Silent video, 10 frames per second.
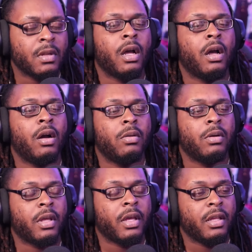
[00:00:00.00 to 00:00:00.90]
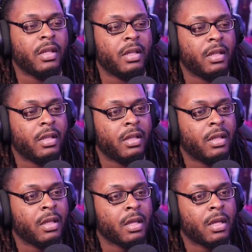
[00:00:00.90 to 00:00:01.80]
Oh, okay.
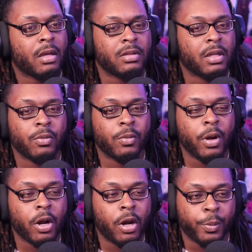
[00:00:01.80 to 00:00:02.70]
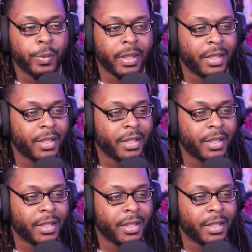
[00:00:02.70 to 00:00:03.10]
I was like, where are we?